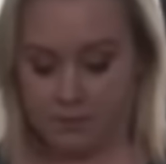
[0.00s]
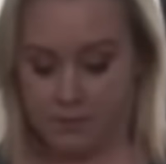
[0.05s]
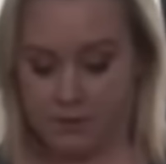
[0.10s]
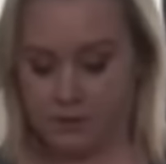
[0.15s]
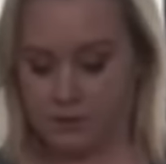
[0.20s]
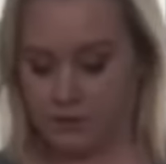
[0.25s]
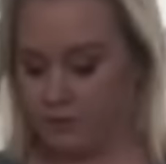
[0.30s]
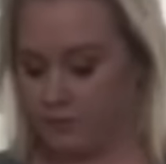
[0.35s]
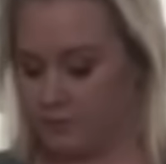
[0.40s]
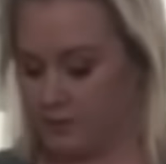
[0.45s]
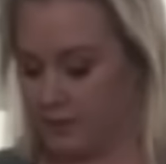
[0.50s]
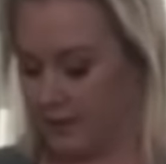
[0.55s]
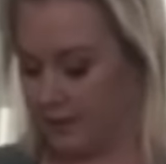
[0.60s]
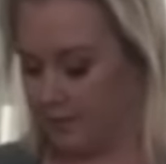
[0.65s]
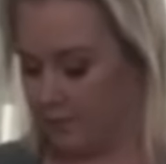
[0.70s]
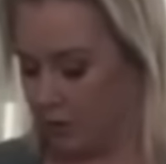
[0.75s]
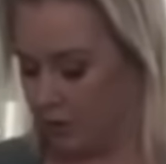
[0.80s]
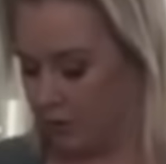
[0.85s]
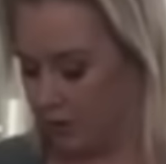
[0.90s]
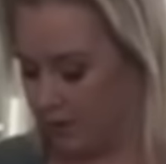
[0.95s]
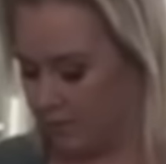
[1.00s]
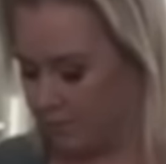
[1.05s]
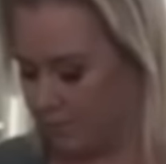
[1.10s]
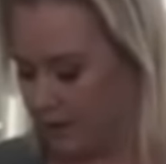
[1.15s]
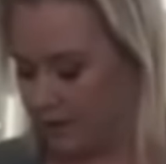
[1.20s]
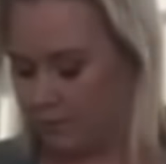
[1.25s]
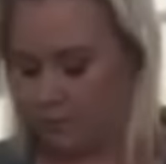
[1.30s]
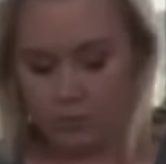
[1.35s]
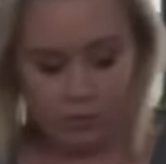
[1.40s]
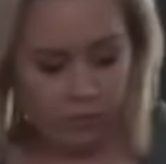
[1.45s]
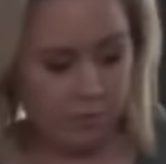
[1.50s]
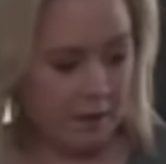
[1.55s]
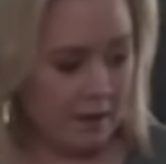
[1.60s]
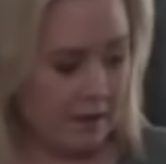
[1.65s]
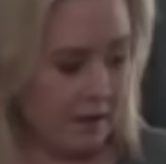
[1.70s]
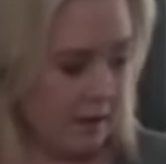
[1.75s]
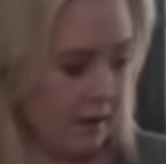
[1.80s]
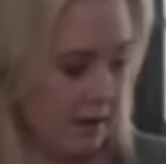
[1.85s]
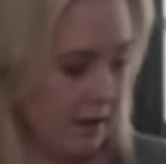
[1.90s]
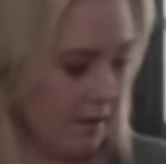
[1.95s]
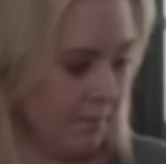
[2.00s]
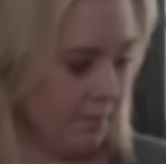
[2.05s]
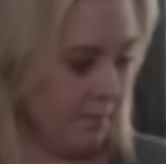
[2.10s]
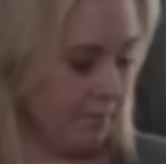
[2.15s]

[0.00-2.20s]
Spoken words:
Image of Damo and Mum will be